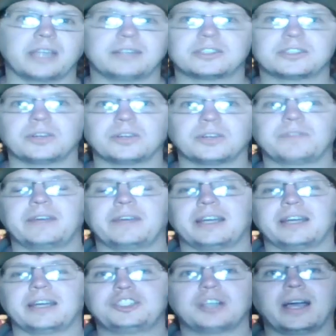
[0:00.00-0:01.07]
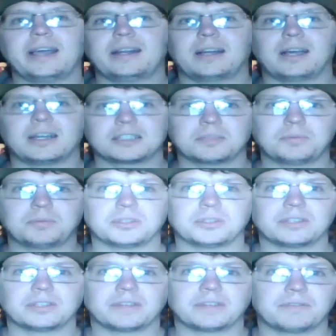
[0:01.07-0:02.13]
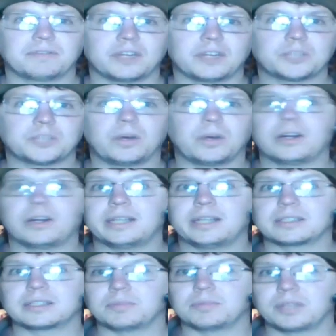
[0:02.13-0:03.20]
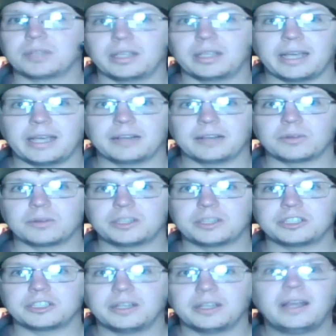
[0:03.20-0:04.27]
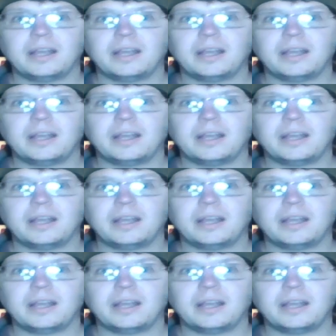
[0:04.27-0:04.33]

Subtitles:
So a giant octopus living in freshwater is completely out of the question.